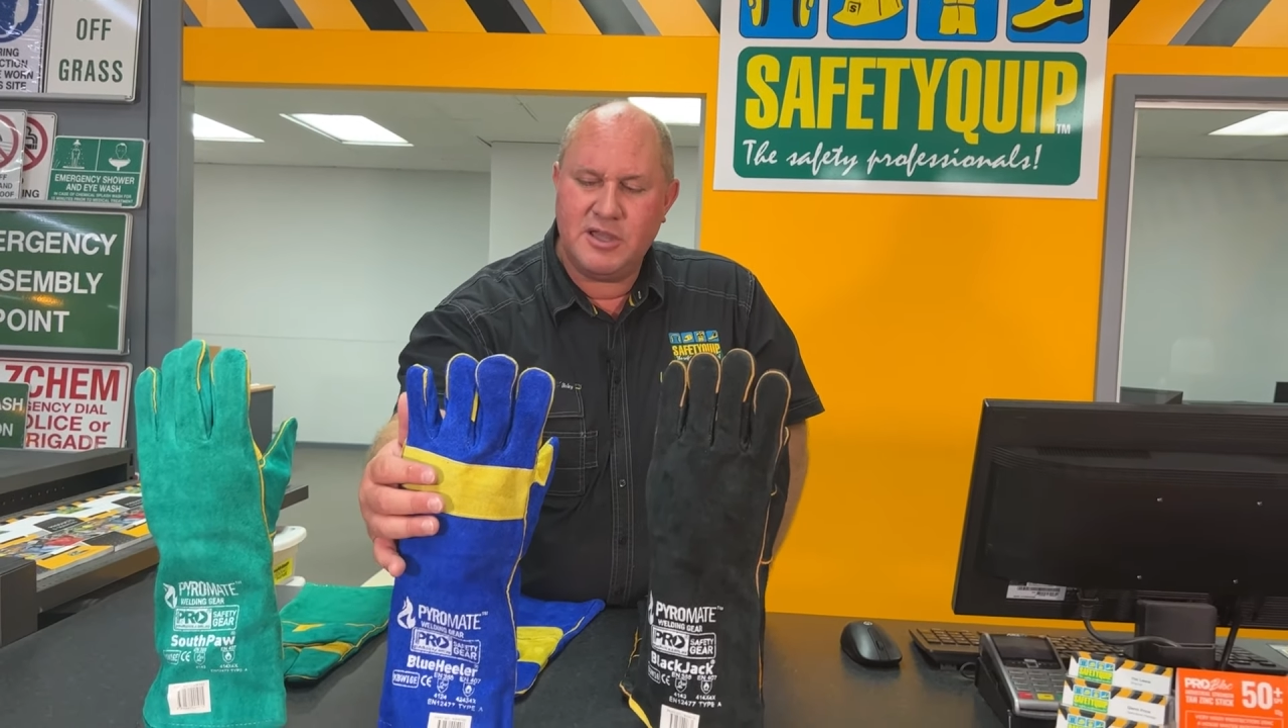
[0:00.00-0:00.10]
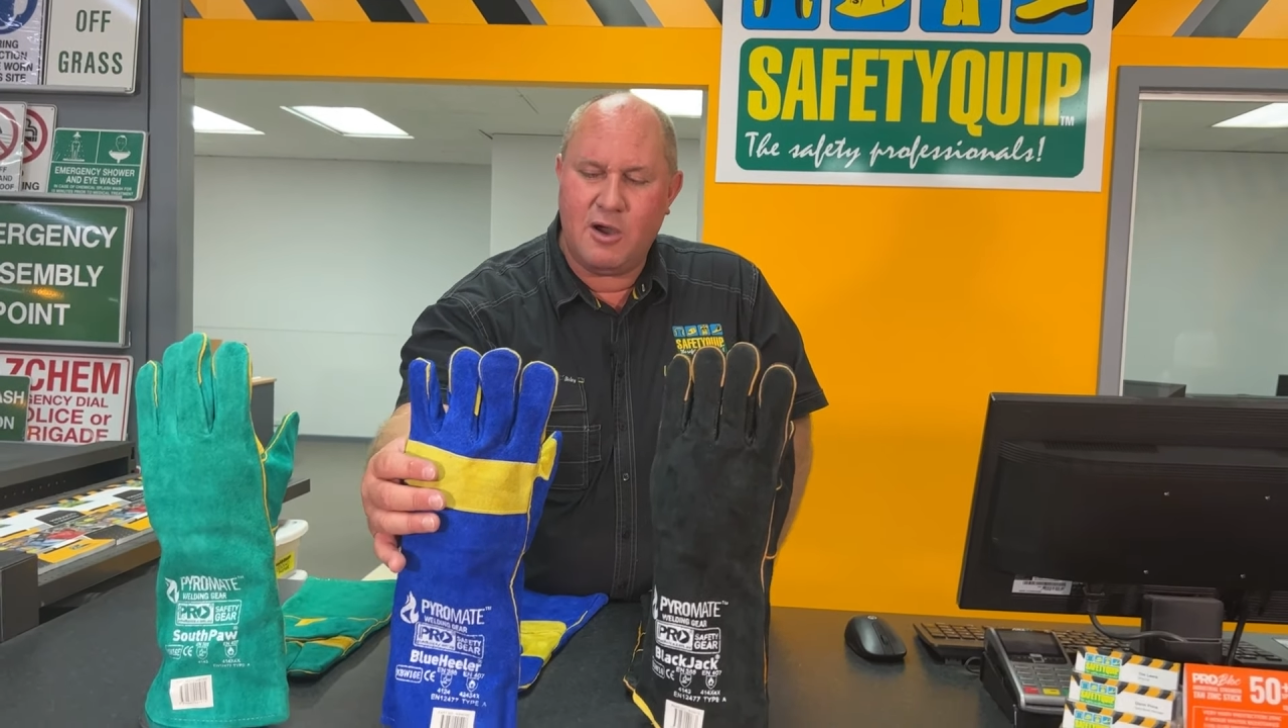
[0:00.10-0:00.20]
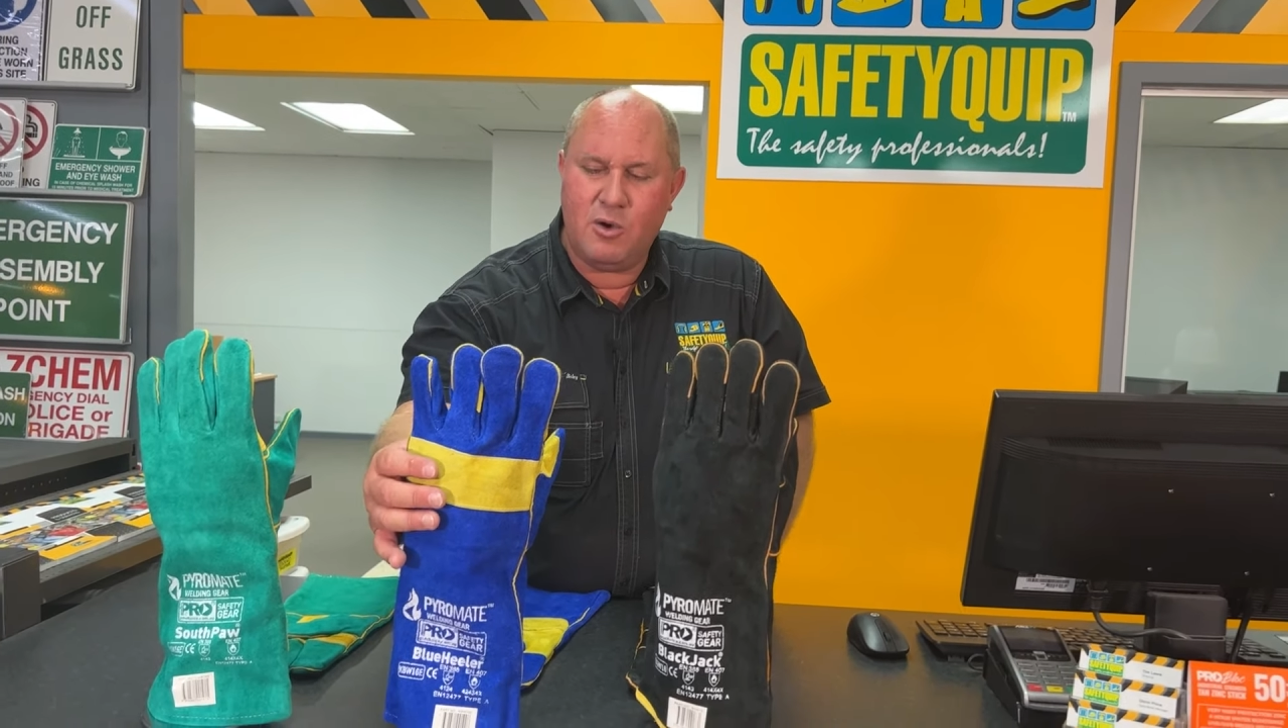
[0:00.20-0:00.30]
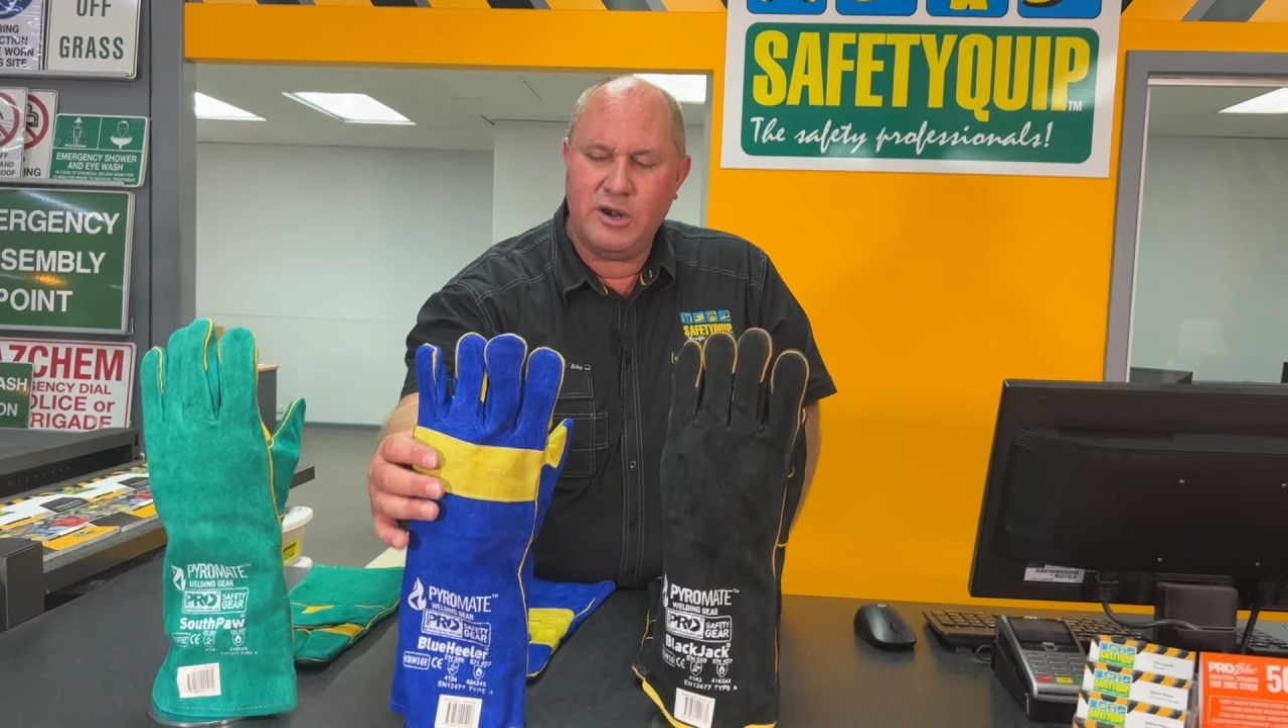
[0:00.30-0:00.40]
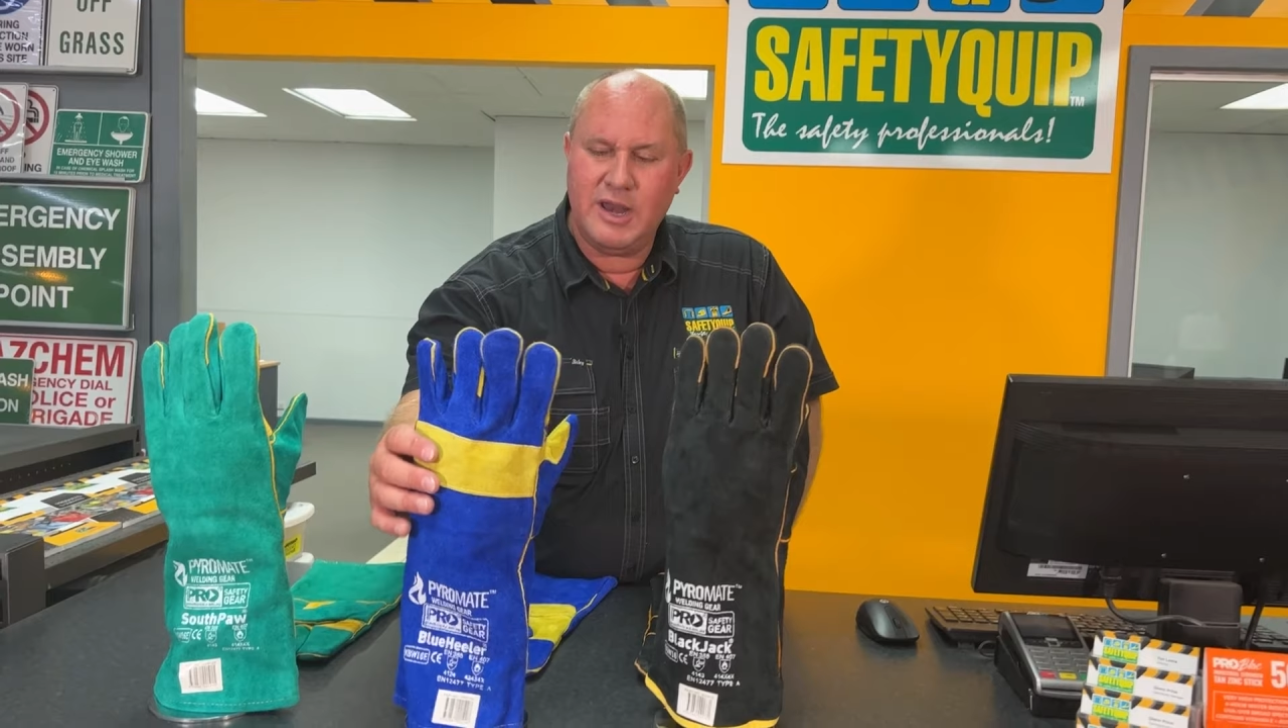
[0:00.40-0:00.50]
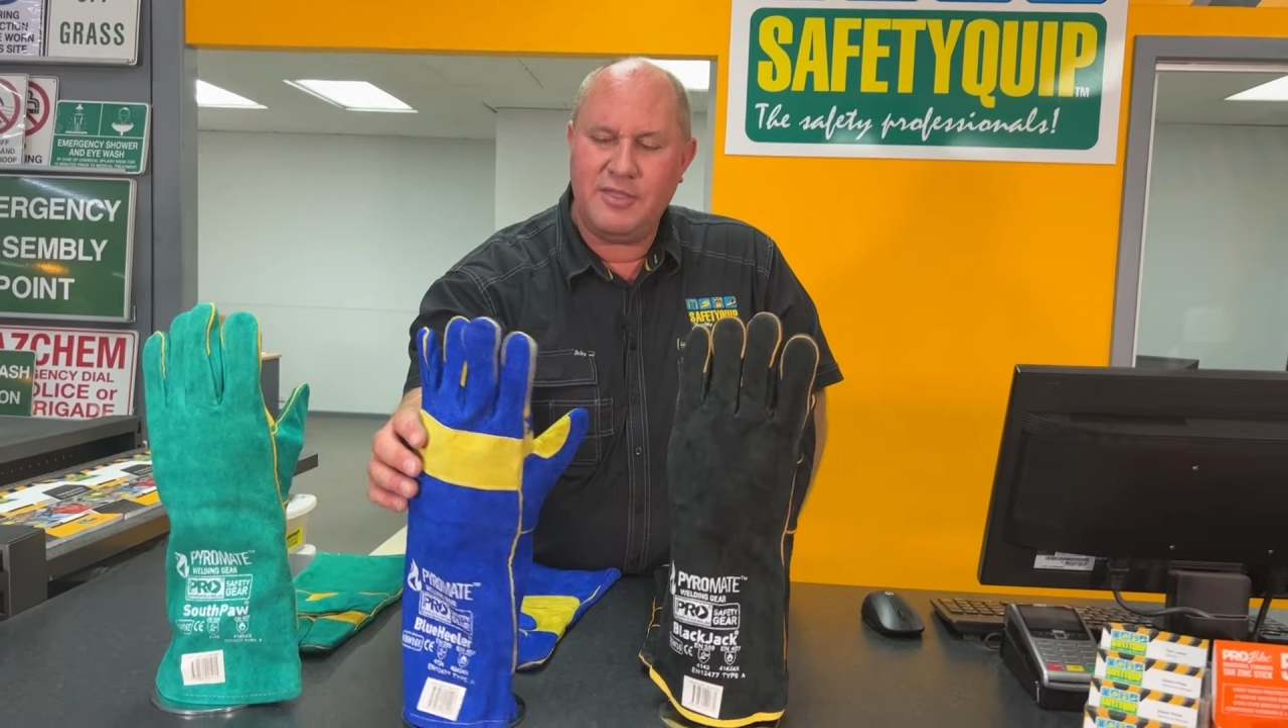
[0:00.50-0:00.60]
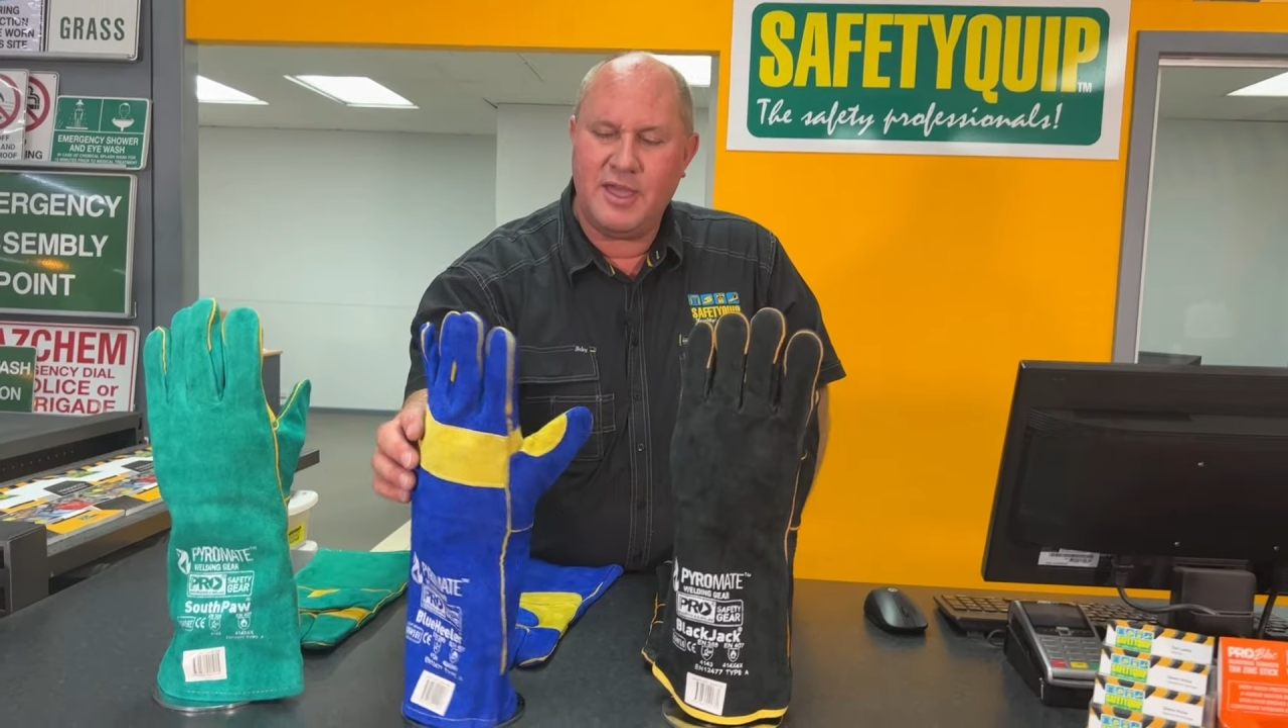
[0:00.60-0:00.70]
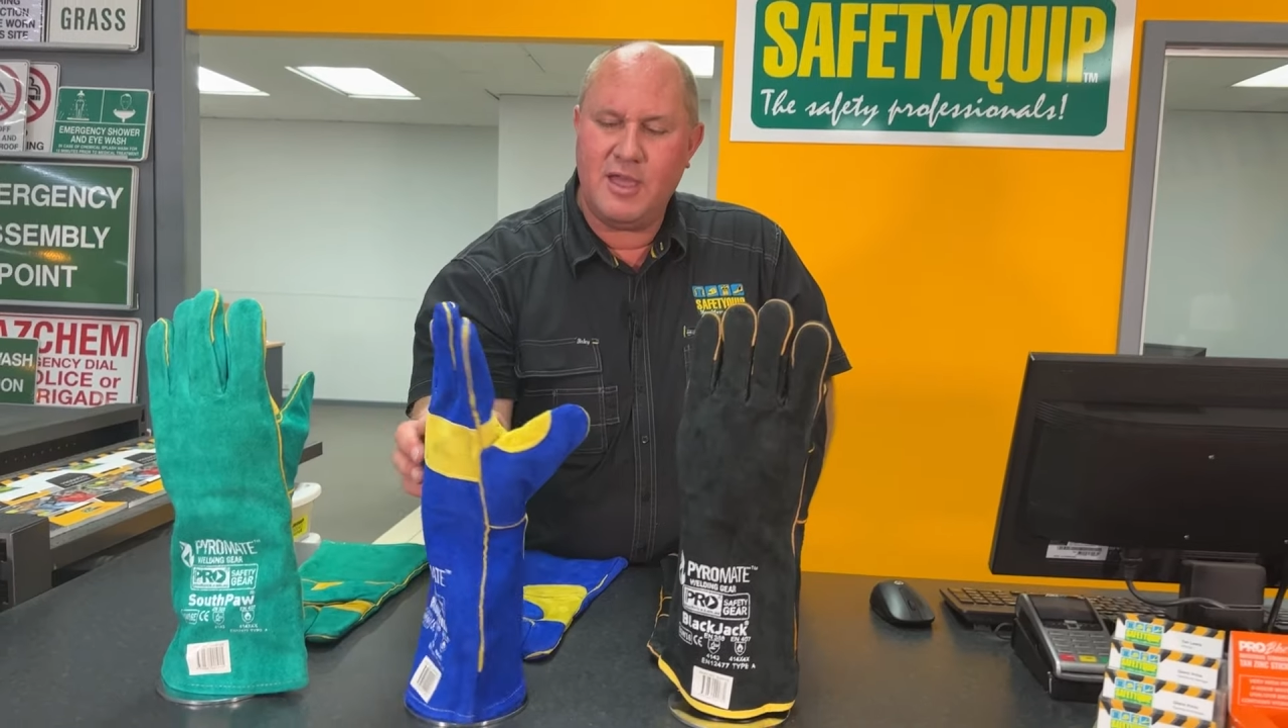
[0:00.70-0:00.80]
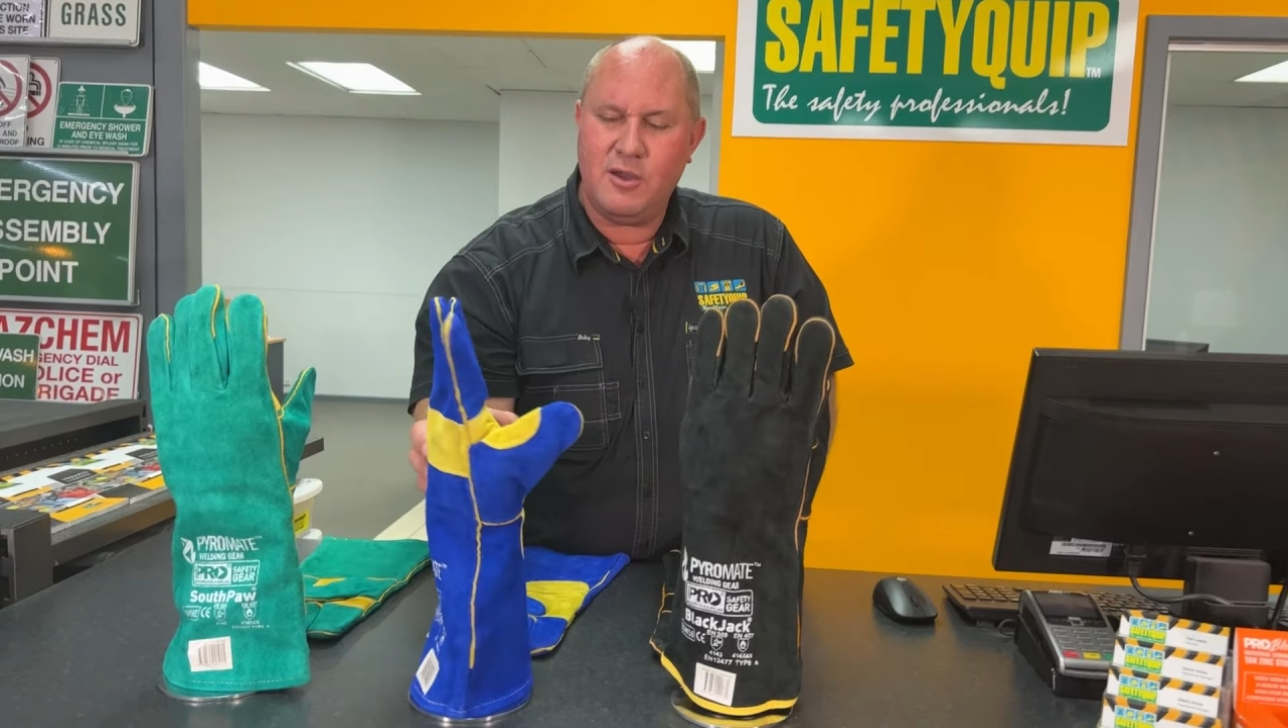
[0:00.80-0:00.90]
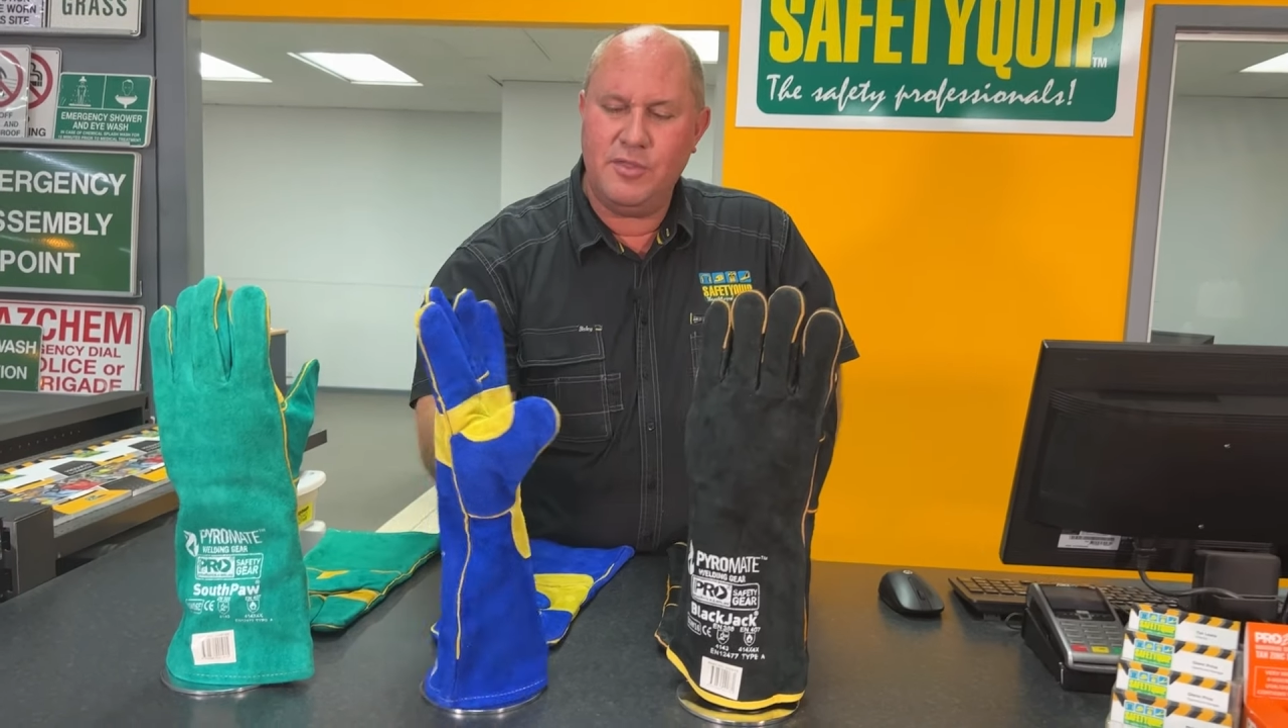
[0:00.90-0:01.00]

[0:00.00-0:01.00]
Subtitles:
gold leather